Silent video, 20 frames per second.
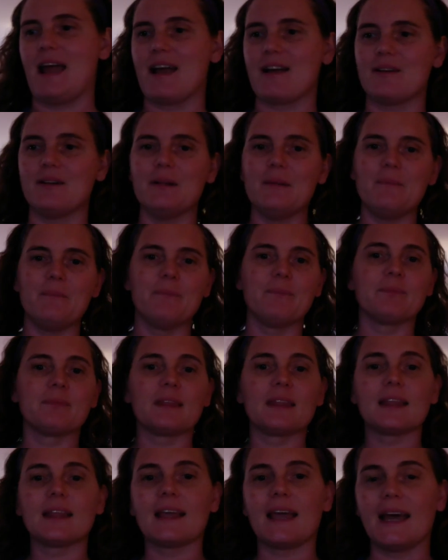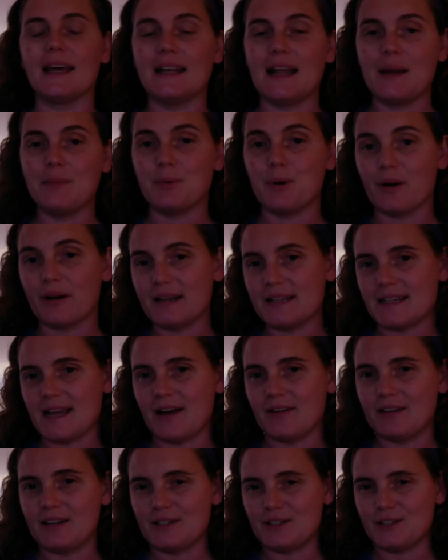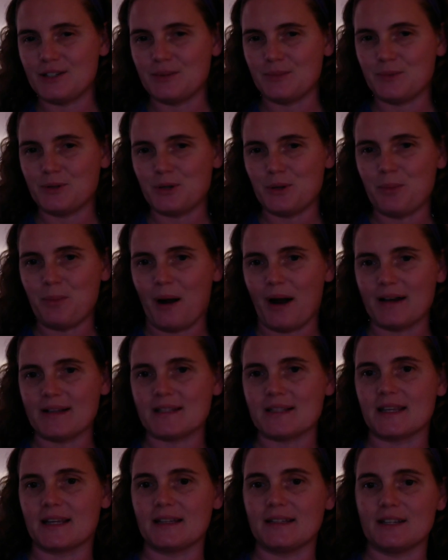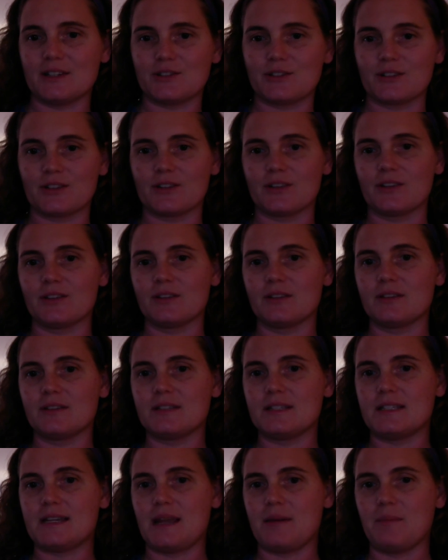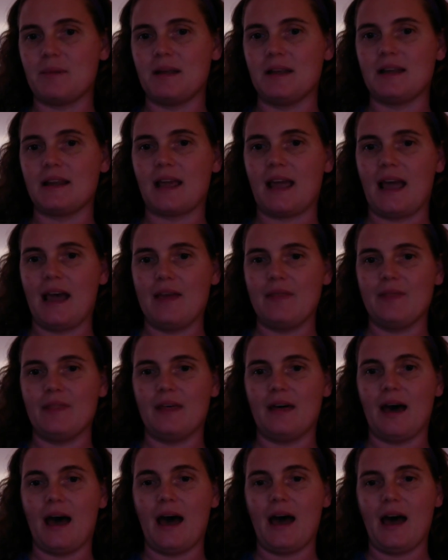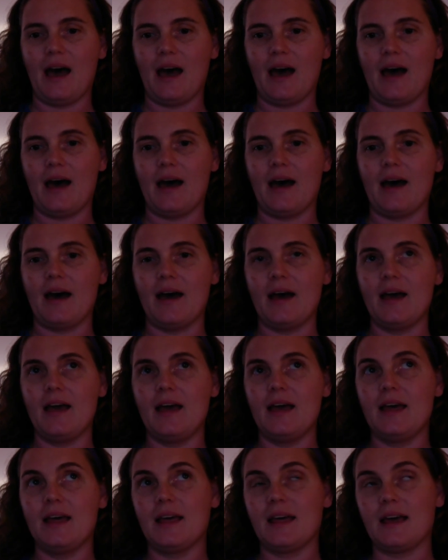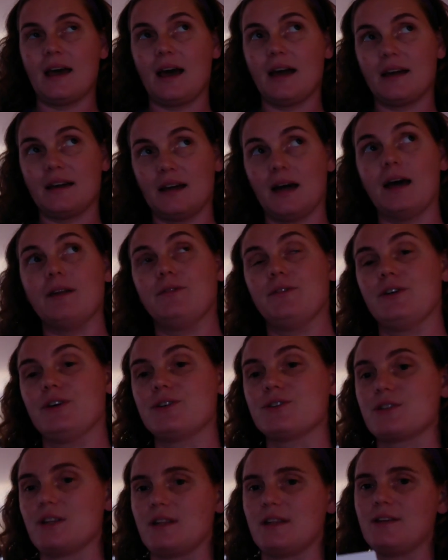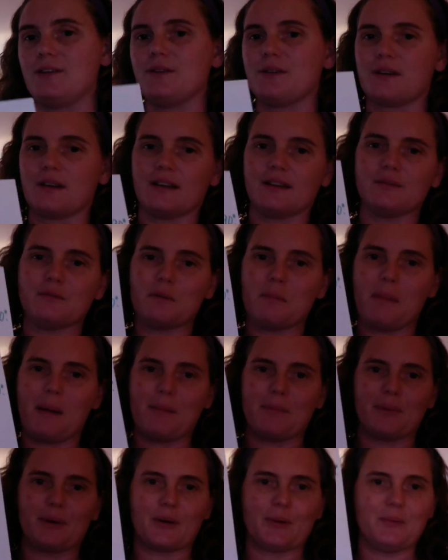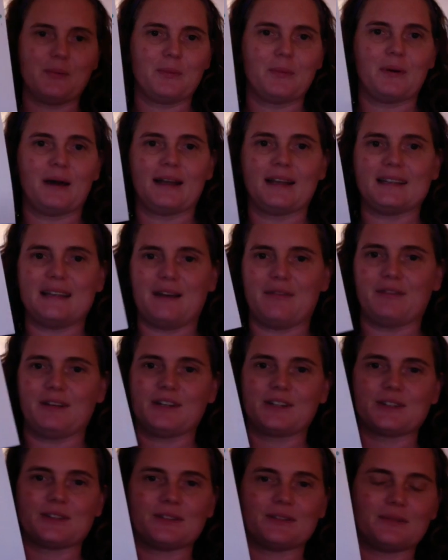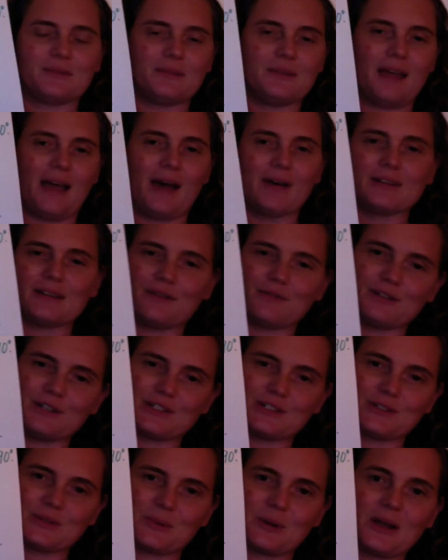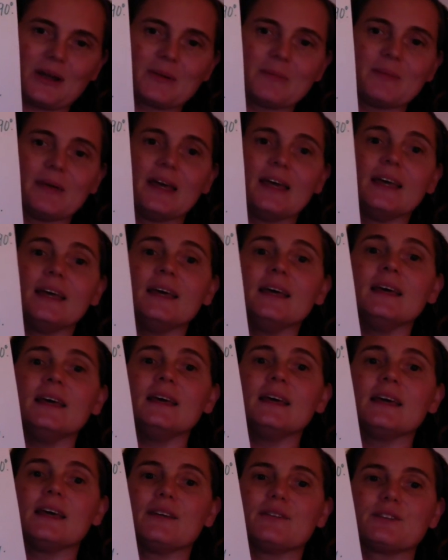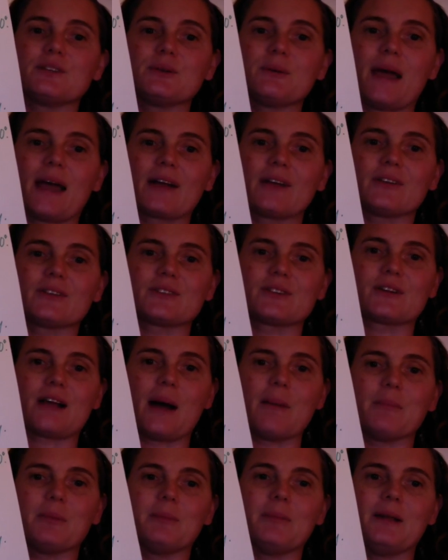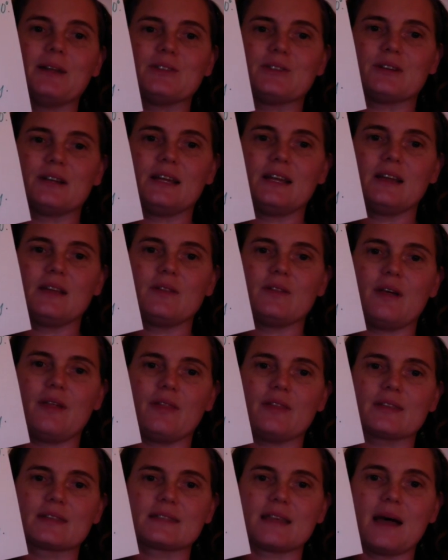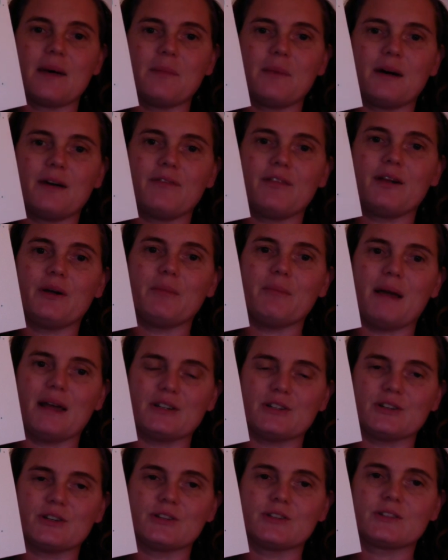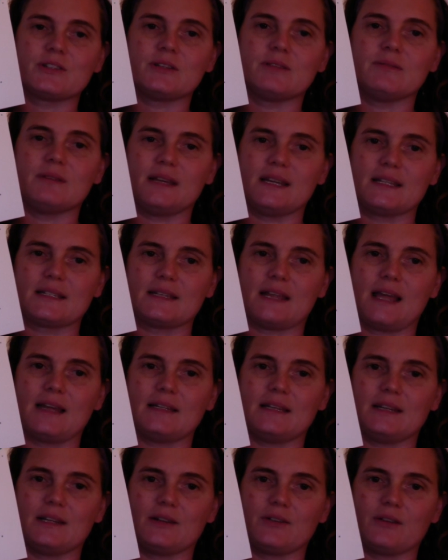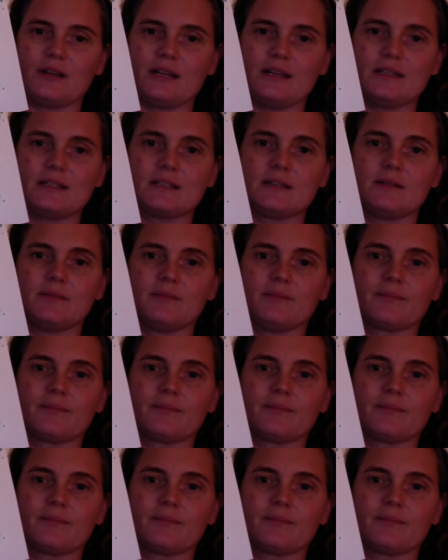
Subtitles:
angle. And I broke it down into two parts, the conditional statement and the converse, so that you could remember how definitions work. If two angles are complementary, then the sum of their measures is 90 degrees,